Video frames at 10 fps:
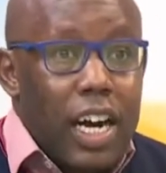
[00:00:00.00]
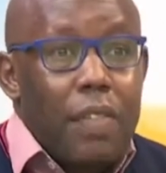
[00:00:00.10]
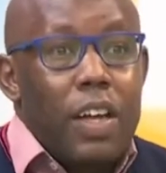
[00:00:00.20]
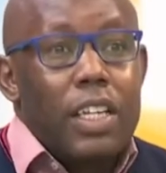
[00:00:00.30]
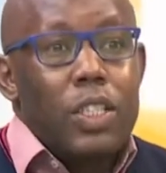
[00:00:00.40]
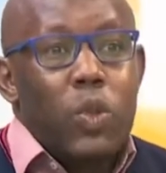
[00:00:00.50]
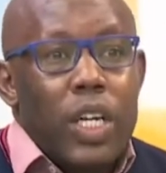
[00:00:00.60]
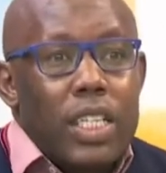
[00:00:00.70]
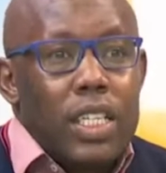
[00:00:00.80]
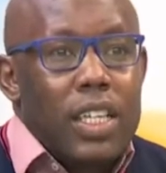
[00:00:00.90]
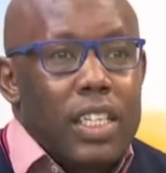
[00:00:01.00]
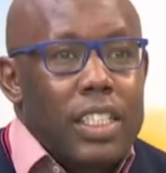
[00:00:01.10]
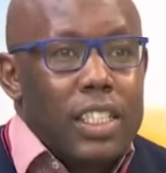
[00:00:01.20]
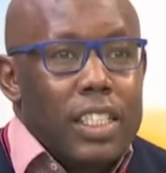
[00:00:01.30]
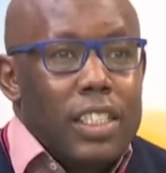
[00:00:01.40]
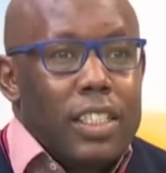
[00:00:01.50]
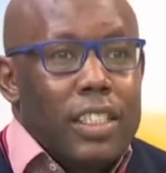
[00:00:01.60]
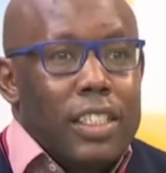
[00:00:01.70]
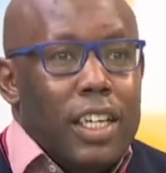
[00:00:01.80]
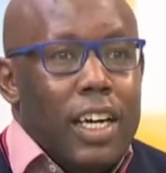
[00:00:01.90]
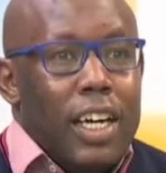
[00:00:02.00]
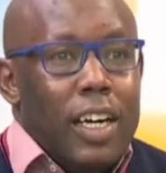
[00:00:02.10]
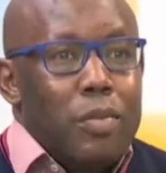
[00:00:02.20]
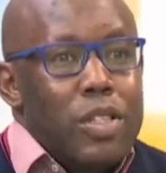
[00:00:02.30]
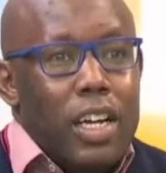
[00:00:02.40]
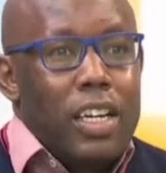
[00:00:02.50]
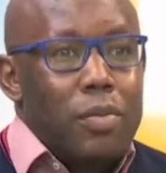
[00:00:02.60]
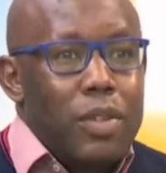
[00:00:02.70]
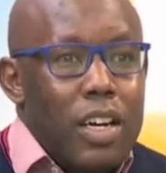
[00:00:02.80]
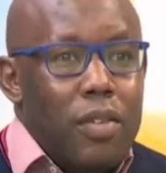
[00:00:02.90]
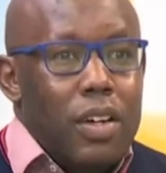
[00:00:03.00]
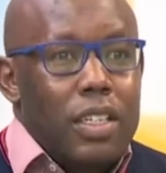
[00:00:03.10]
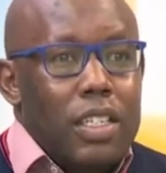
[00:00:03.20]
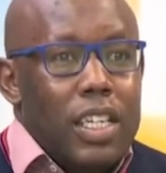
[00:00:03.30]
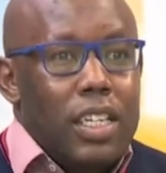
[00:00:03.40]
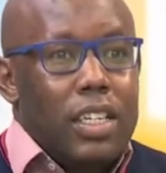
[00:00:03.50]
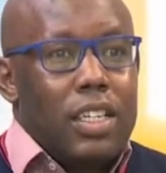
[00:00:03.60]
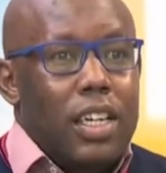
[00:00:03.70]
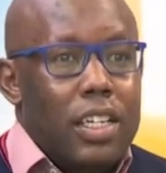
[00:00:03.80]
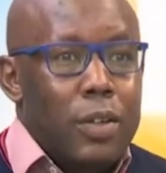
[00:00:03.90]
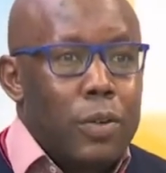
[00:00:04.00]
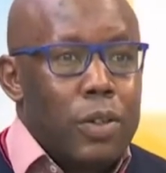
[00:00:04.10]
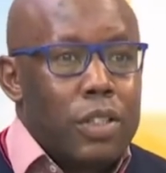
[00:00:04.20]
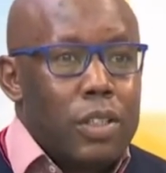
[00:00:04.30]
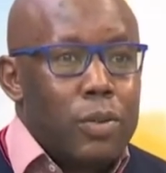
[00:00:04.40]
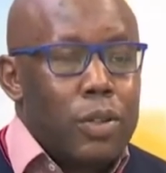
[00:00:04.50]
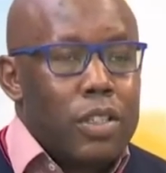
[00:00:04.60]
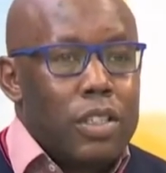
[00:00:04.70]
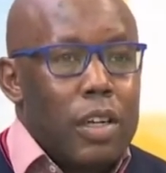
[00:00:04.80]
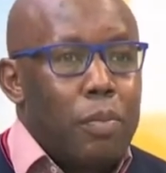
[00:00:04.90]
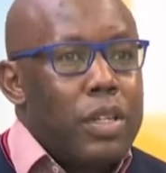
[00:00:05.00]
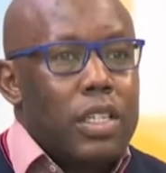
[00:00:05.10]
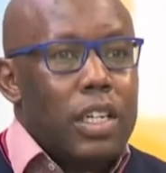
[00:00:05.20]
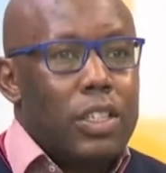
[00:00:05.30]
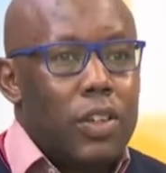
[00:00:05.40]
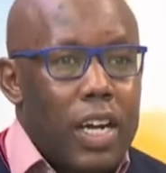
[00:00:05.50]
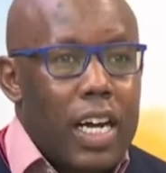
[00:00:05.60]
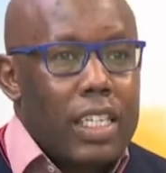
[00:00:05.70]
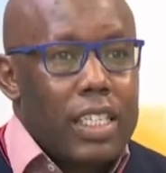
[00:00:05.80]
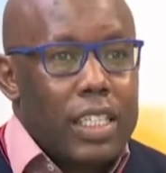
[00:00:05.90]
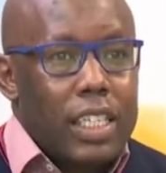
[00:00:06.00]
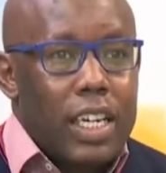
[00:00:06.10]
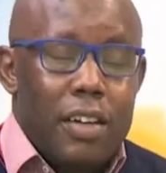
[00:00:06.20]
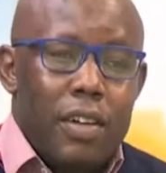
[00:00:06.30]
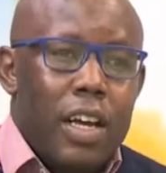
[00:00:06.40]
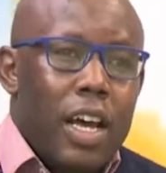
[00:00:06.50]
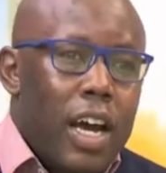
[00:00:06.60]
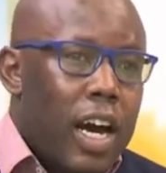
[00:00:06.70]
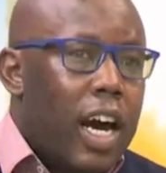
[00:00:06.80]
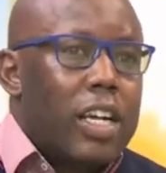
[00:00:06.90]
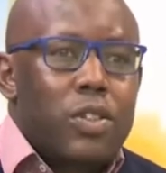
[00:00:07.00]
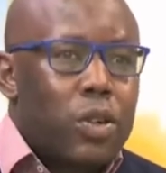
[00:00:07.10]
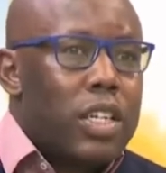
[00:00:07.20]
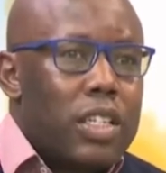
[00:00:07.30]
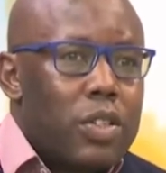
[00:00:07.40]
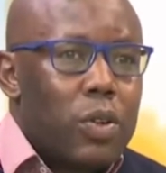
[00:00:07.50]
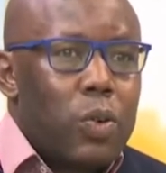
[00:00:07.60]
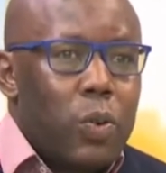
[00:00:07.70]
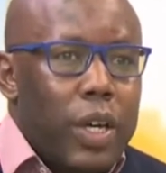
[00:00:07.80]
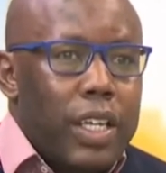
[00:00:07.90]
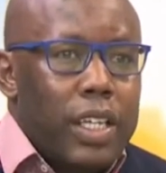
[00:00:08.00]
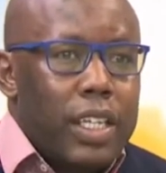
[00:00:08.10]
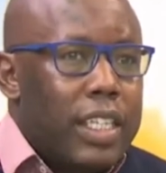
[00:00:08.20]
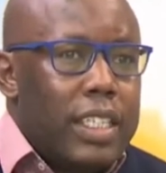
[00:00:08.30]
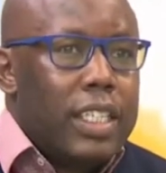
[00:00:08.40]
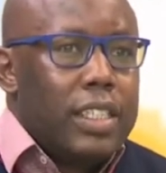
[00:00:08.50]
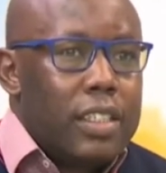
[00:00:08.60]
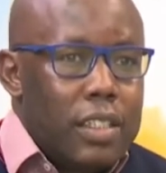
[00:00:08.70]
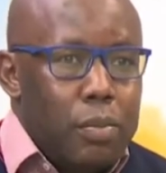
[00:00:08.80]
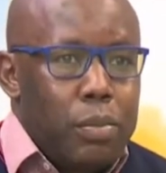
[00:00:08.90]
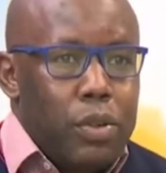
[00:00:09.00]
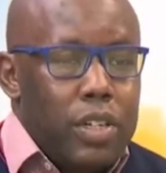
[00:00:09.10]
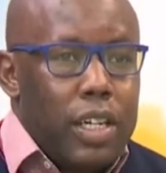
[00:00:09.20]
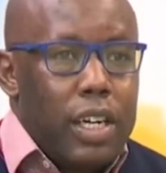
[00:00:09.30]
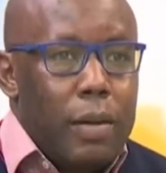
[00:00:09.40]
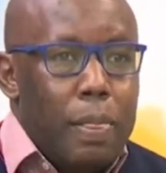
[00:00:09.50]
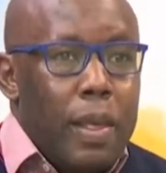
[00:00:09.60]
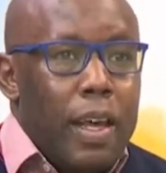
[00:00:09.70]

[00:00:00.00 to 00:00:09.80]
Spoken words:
And then in 2013, Musalia Mudavadi decided that he was a presidential candidate enough and soldiered his own way. He didn't support Raila.